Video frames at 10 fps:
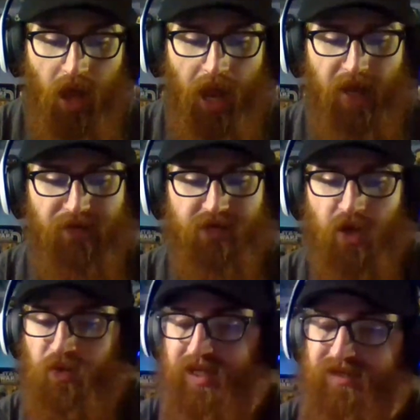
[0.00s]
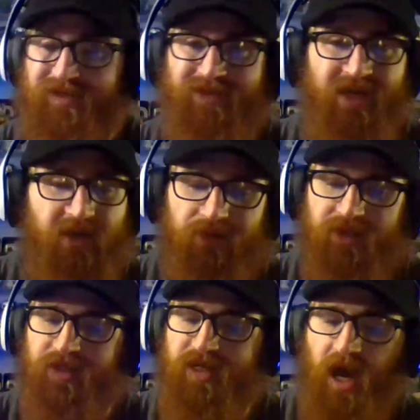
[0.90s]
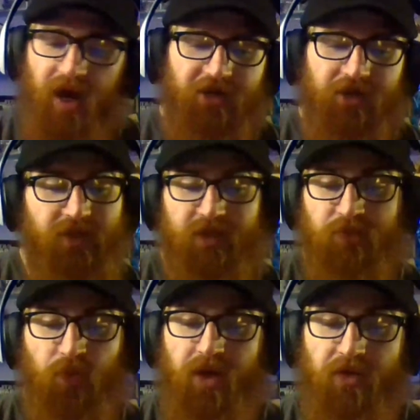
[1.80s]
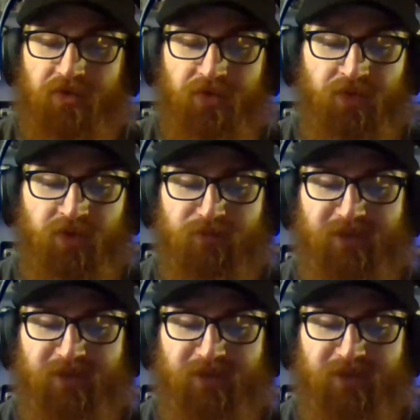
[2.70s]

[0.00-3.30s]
And Tony dips and dodges his way through them,